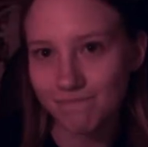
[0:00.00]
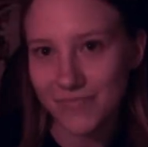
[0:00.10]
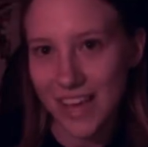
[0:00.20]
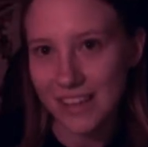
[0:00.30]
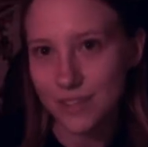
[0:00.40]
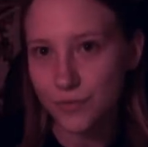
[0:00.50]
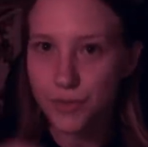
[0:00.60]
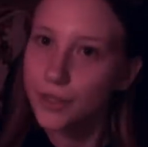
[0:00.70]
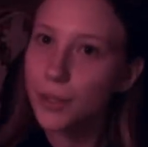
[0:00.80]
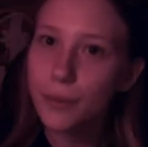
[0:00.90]
has
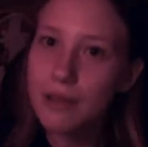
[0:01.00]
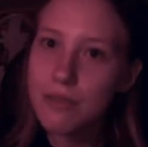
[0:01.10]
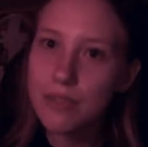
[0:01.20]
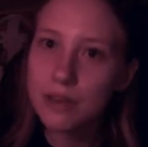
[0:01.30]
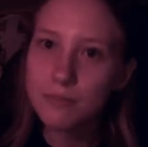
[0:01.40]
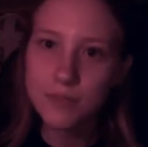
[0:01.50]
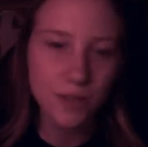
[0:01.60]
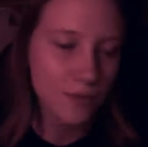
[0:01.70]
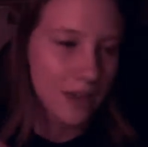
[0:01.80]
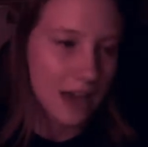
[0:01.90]
Virgo in them,
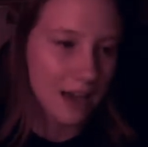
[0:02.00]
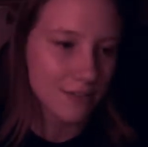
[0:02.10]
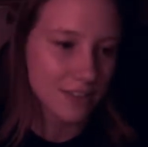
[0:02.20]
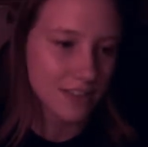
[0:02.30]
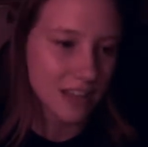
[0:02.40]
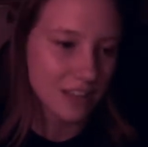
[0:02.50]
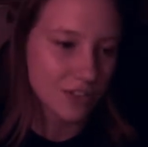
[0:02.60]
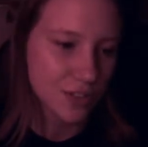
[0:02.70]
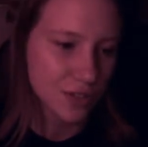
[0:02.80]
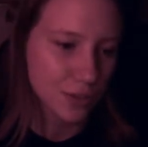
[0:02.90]
so they have a
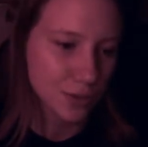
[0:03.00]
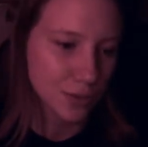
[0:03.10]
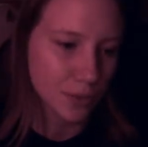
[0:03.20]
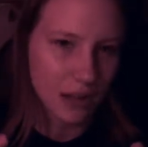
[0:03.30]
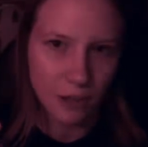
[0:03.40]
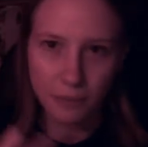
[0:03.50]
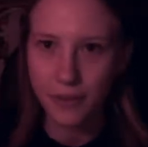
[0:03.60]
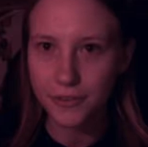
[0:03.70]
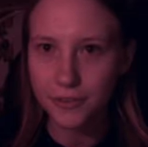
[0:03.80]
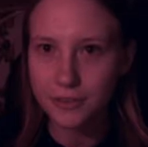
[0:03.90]
sense to help
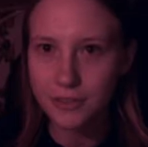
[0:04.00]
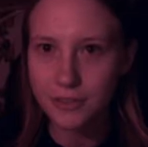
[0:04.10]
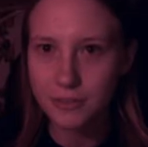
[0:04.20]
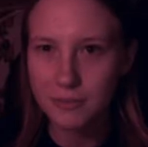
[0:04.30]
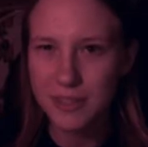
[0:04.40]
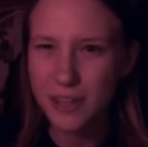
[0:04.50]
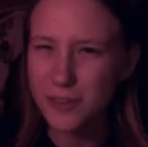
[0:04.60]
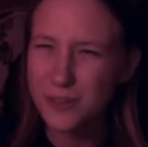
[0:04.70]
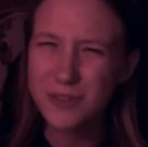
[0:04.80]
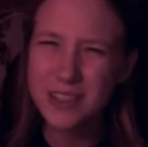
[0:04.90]
others. But they
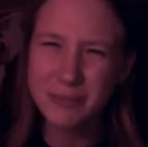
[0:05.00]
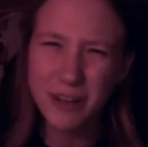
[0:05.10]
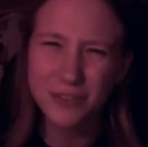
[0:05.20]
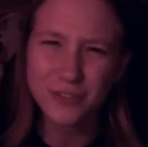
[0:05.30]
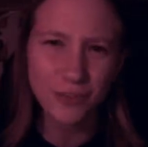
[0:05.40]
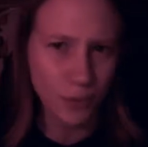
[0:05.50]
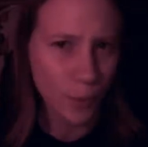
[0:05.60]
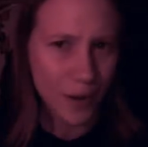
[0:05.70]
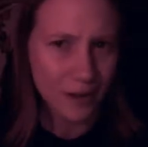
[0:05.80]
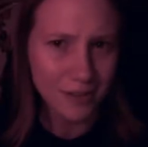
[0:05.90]
also stem off of
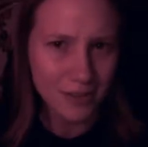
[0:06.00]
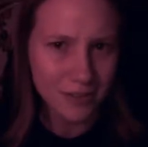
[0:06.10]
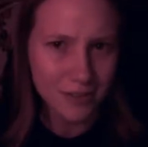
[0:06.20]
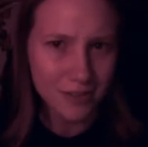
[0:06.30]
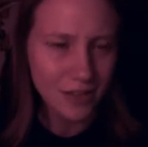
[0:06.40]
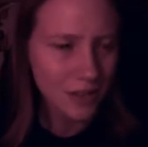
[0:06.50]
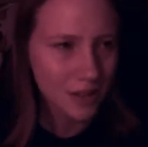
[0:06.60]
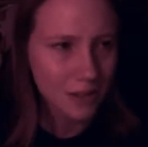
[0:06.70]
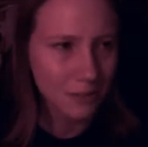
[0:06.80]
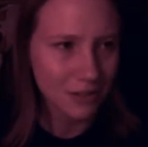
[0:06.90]
Aquarius,
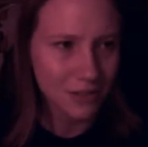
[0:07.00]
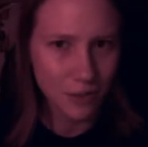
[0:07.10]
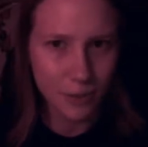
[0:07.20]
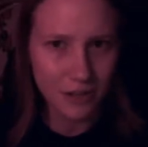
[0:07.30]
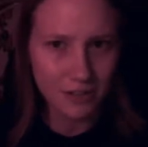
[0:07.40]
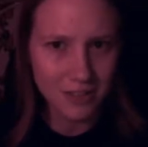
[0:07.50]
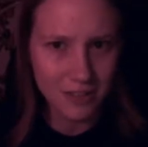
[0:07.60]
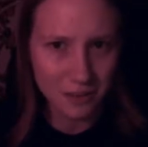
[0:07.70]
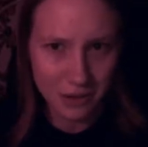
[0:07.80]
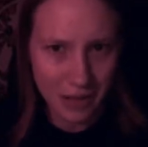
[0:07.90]
because Aquarius is
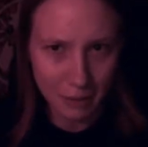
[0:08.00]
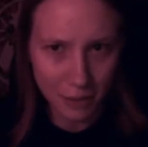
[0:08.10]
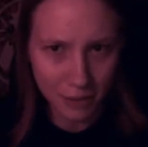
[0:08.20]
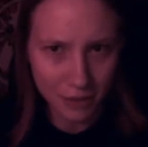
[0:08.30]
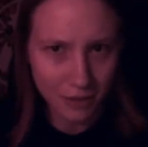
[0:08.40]
their neighbor.